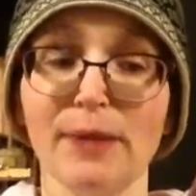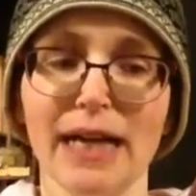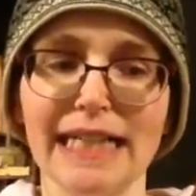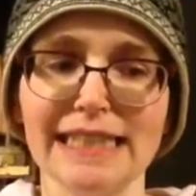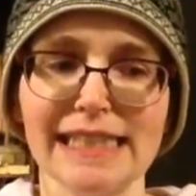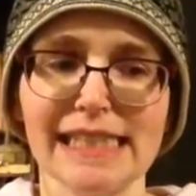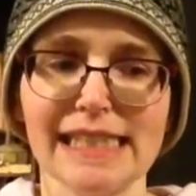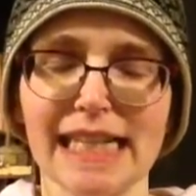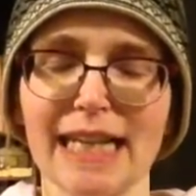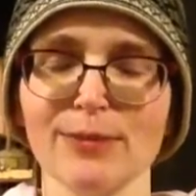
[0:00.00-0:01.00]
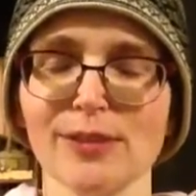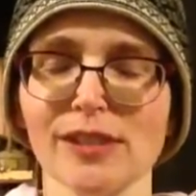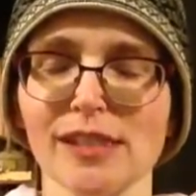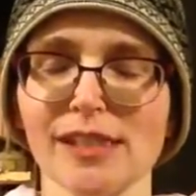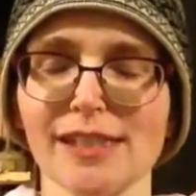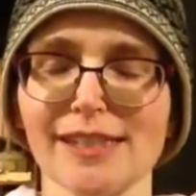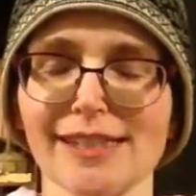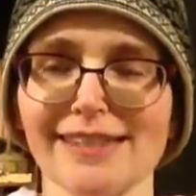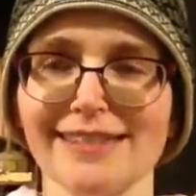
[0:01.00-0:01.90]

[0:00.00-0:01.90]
But it was,